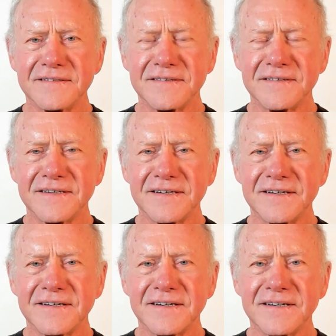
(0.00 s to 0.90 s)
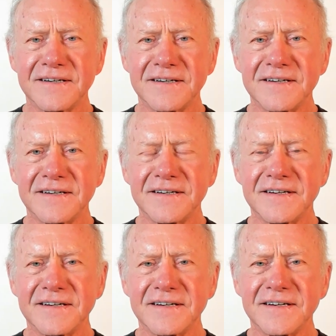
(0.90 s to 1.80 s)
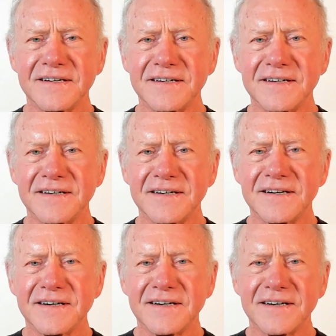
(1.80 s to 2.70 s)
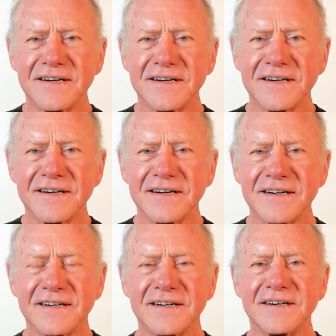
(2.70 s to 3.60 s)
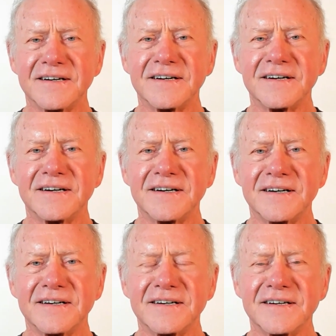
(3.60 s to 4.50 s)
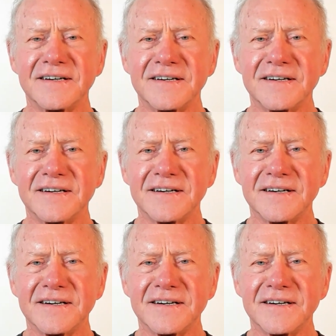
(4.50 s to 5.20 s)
(silent)